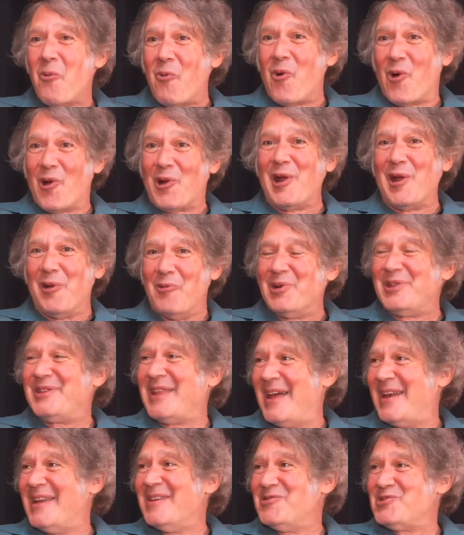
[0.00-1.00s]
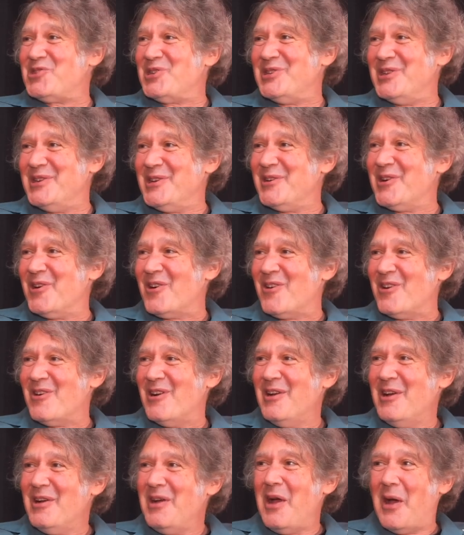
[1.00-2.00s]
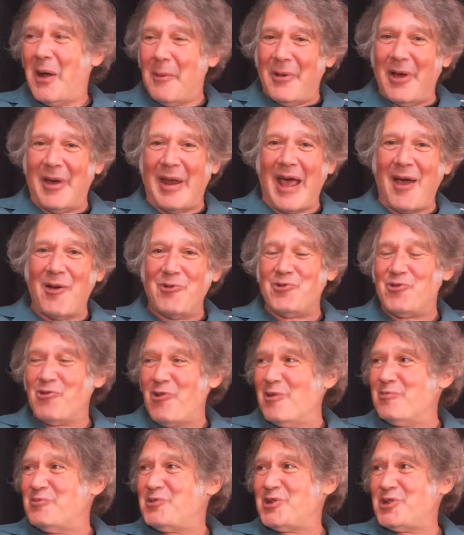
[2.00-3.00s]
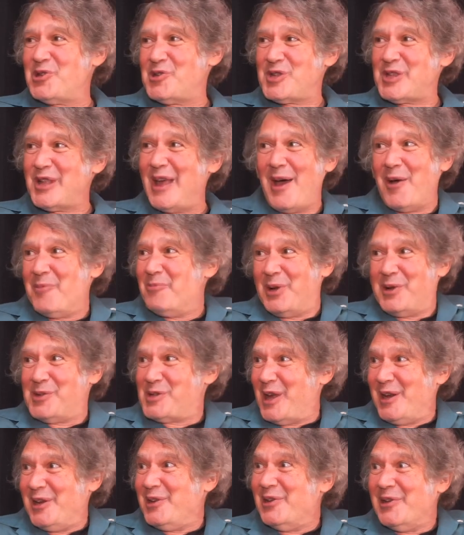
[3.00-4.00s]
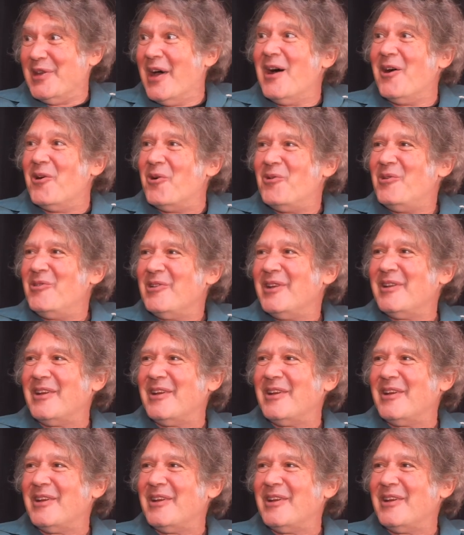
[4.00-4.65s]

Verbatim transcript: working with that engineer about how drums should sound because I didn't know.